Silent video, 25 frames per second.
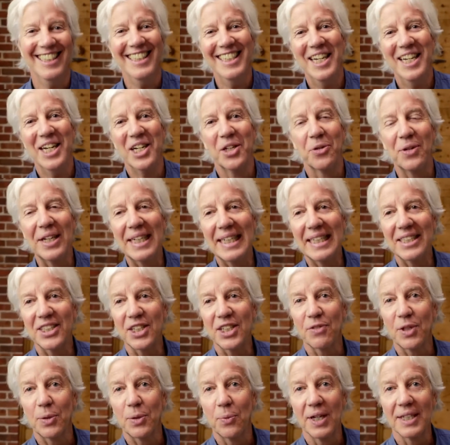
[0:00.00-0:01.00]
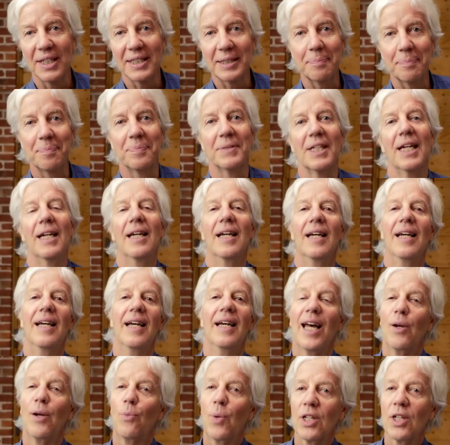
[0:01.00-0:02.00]
Greetings, everyone,
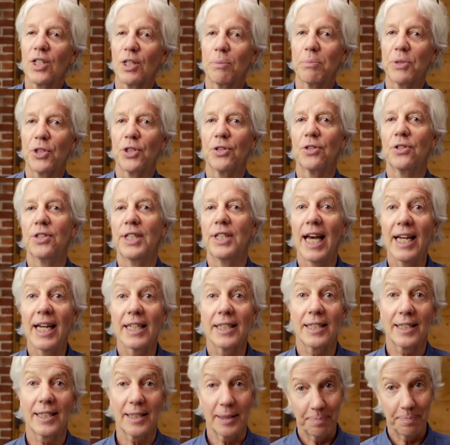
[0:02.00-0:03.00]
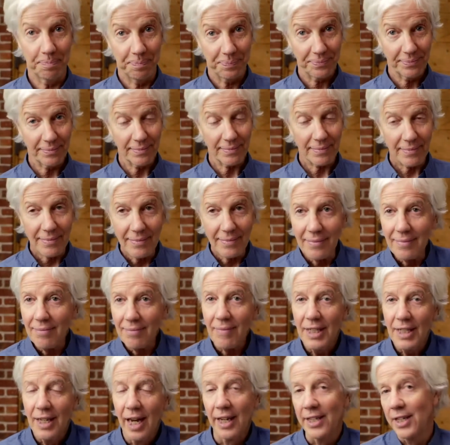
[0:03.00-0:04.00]
and welcome to yet
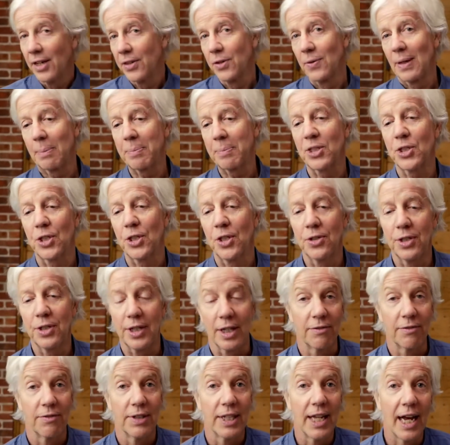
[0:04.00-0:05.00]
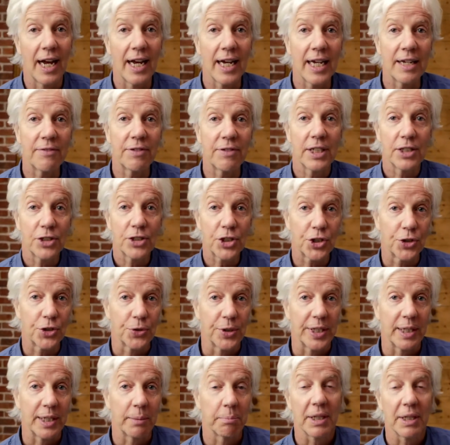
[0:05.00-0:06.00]
another episode of Live
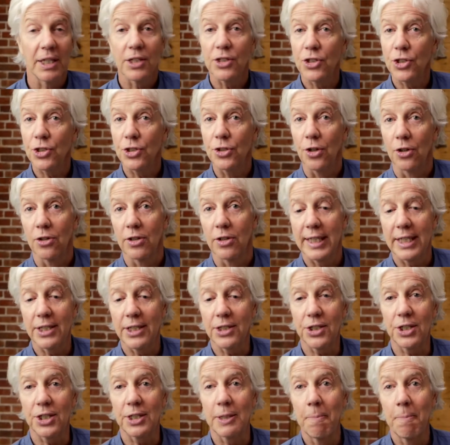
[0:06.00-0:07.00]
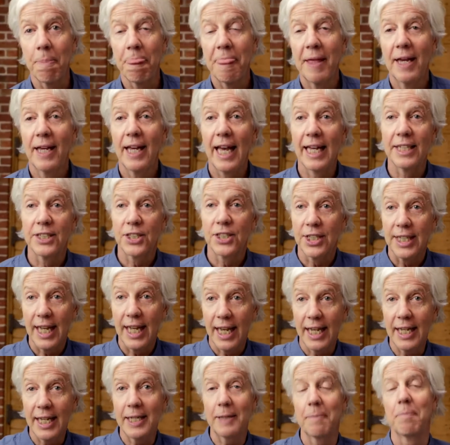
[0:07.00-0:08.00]
Stream Stories. And
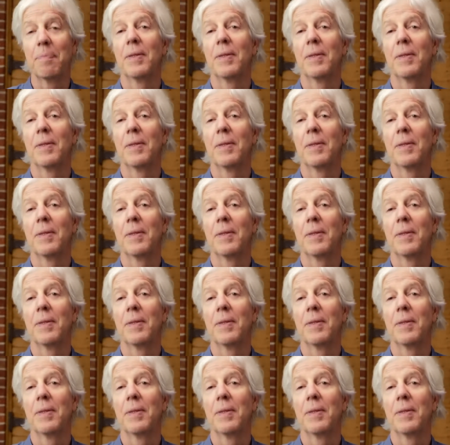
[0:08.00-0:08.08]
today